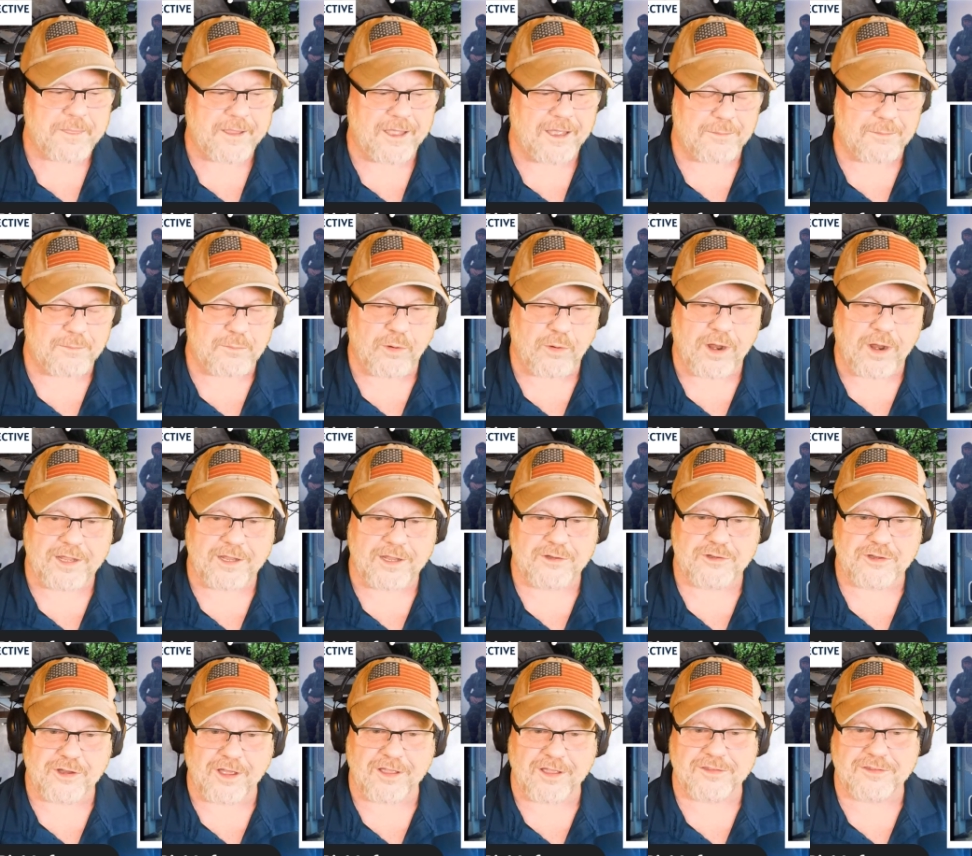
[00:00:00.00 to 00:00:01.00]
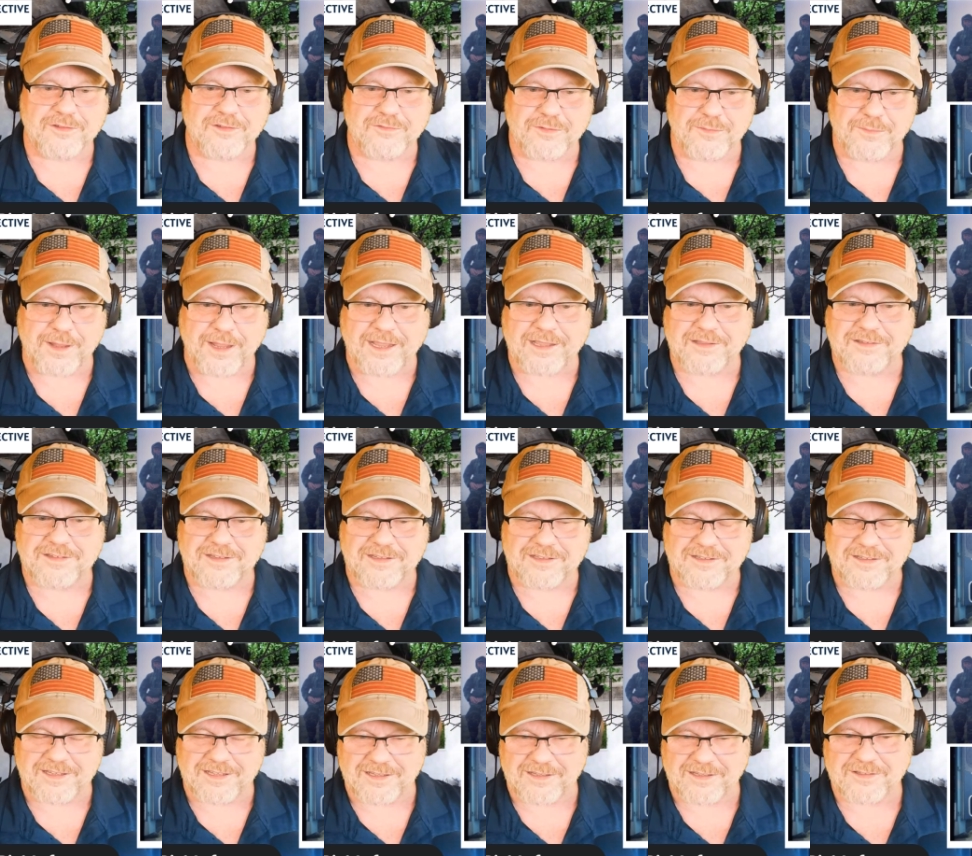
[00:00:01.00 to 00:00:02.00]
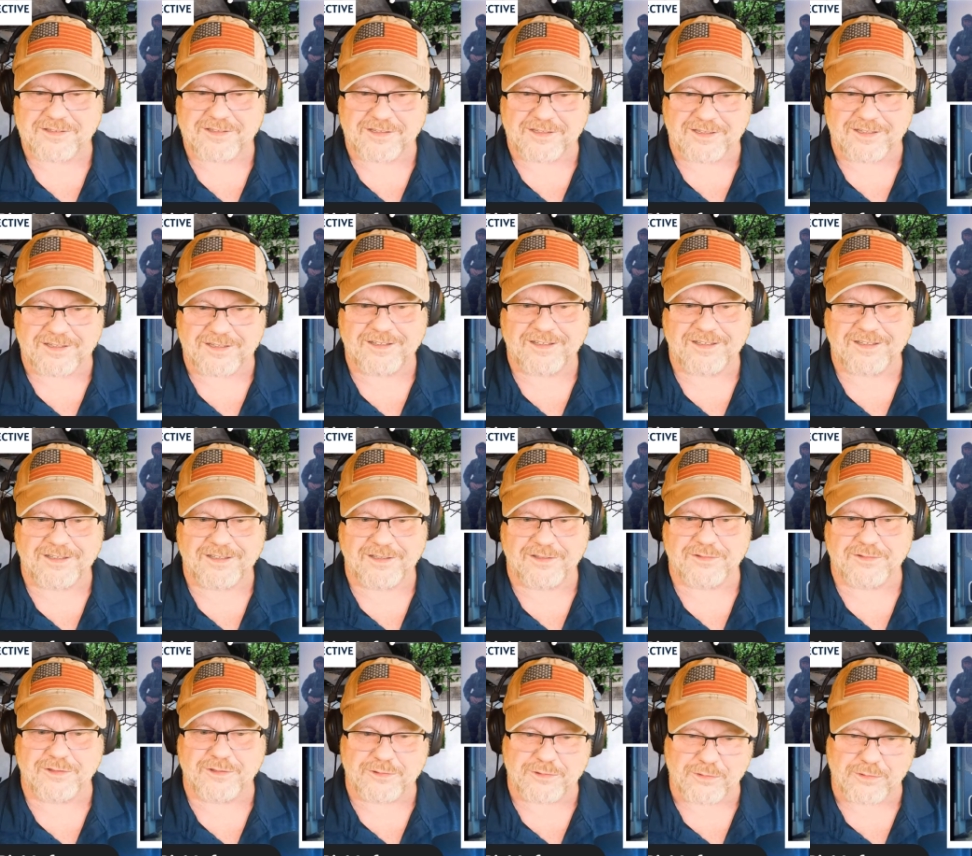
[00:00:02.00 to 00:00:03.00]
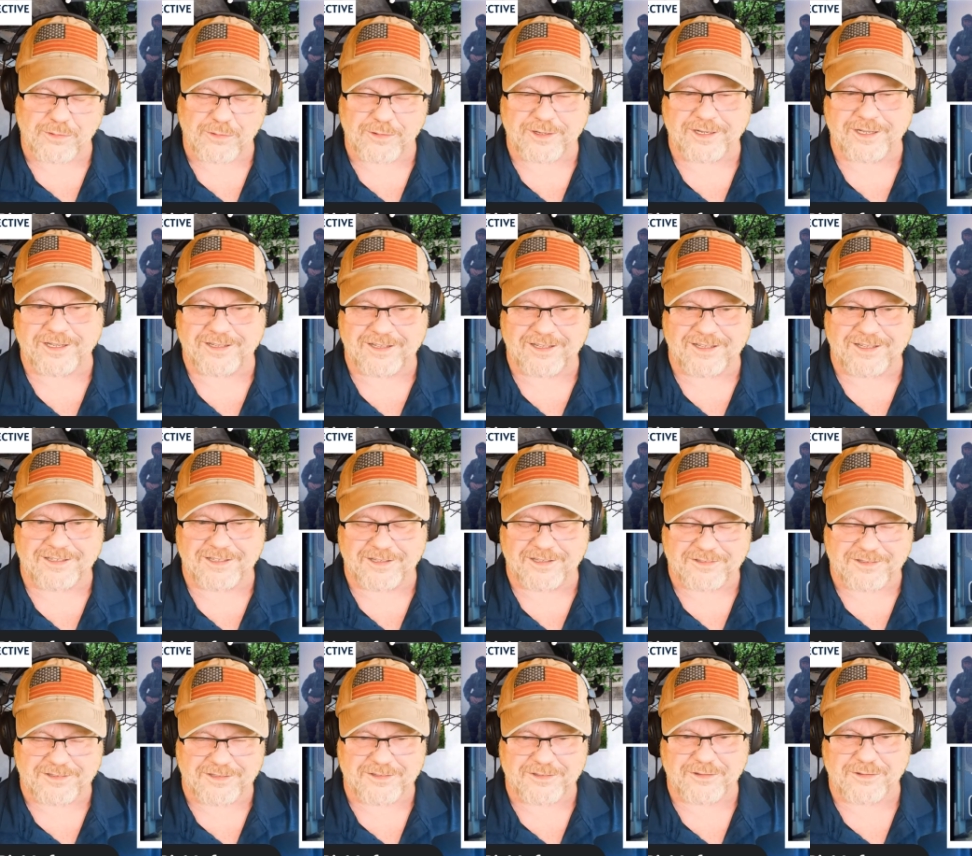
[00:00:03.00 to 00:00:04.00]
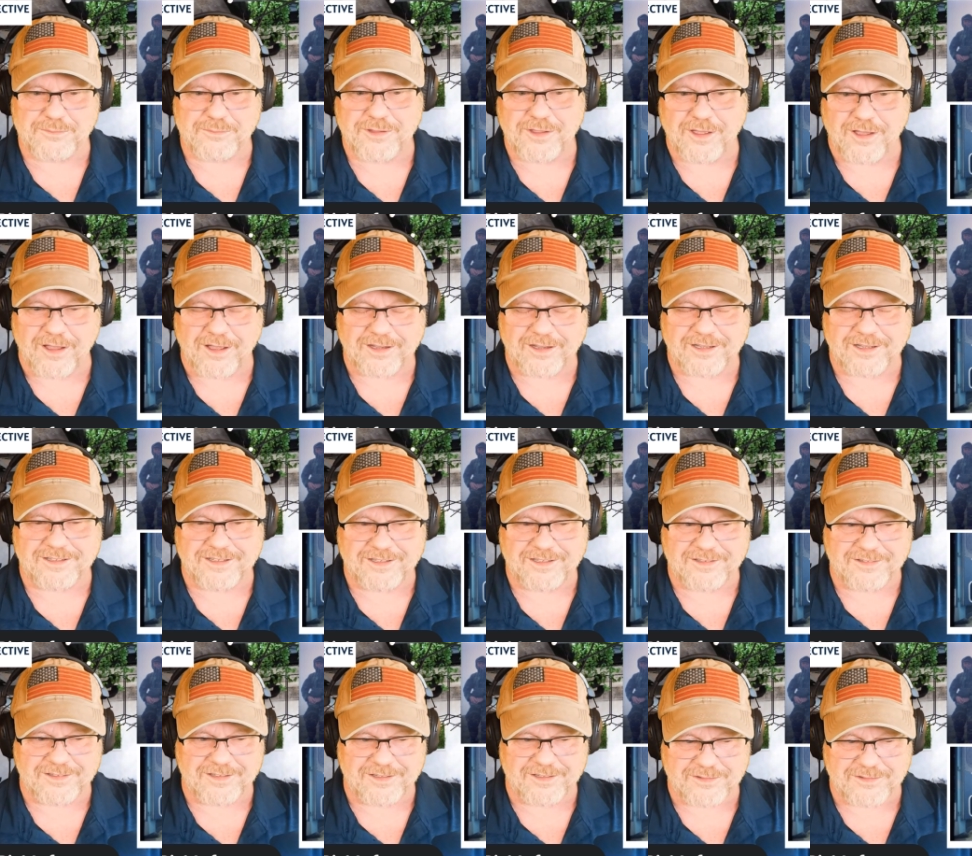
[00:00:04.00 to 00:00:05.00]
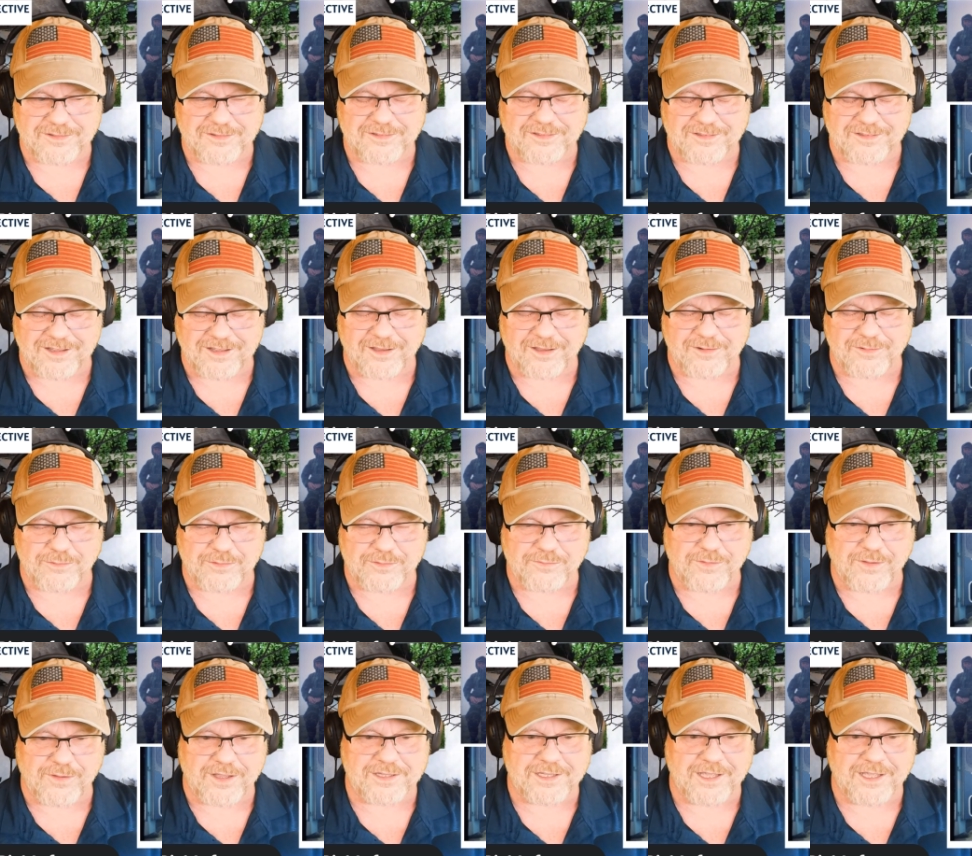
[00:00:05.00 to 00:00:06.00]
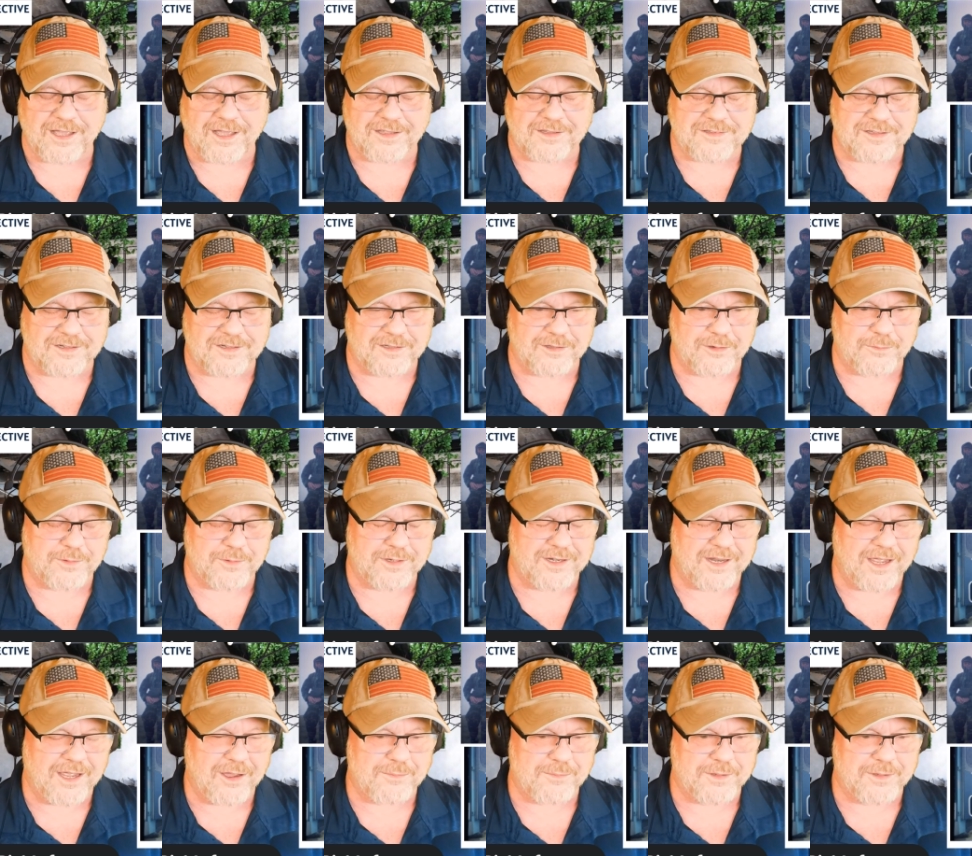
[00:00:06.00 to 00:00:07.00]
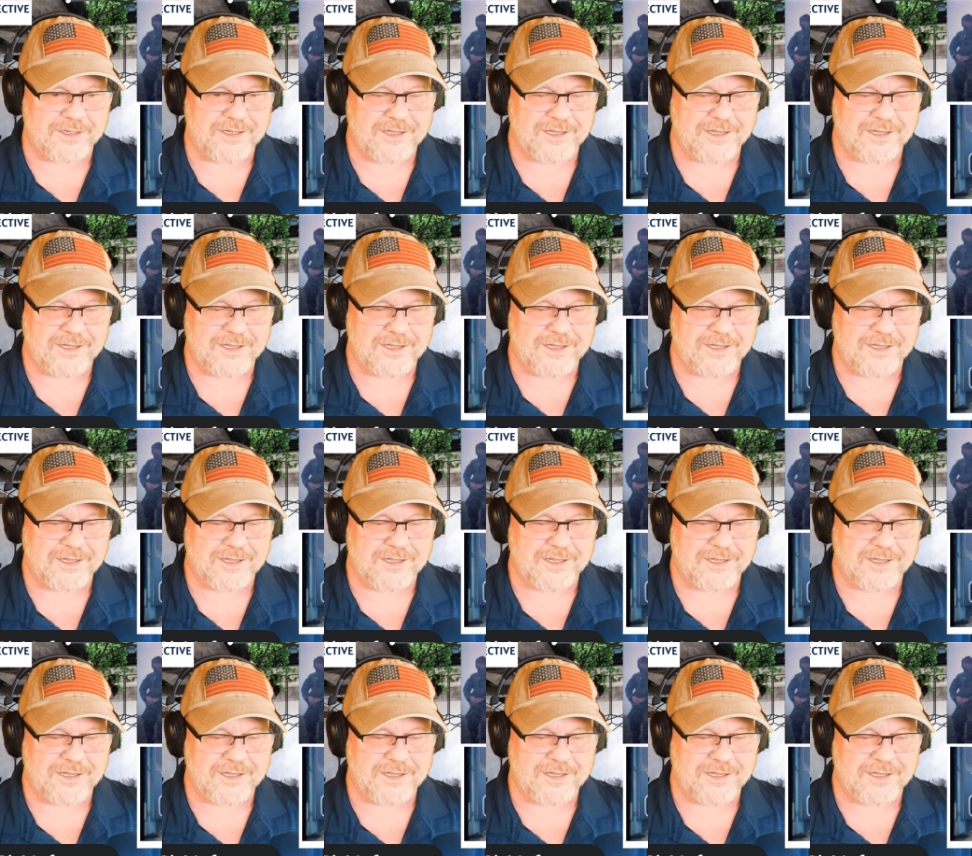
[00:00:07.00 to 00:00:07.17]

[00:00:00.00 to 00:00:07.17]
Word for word: Uh, Brian Johnson from ACDC is a Geordie and listen to him talk. And he's, he's kind of refined the accent a little bit now, but